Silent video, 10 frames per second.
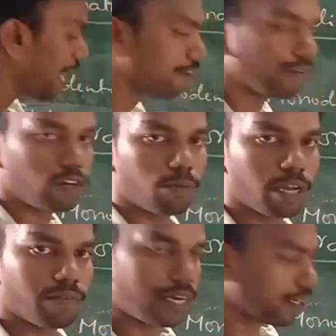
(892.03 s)
having one lone
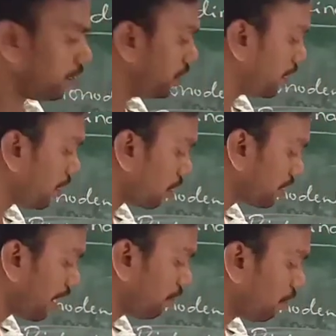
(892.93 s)
pair of electron, here
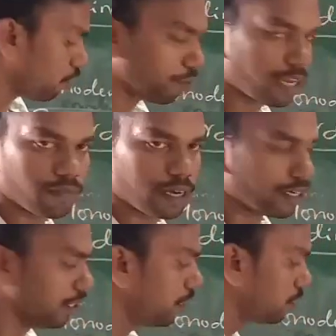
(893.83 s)
oxygen having one lone pair of
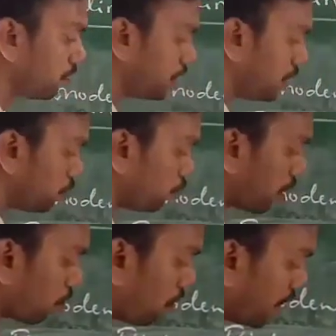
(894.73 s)
electron. So these two
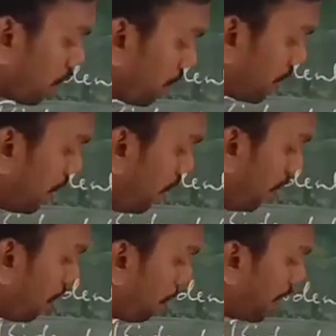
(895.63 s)
are coordinated with the
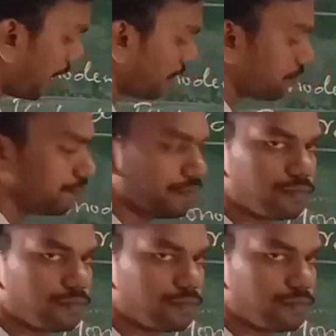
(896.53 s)
metal atom.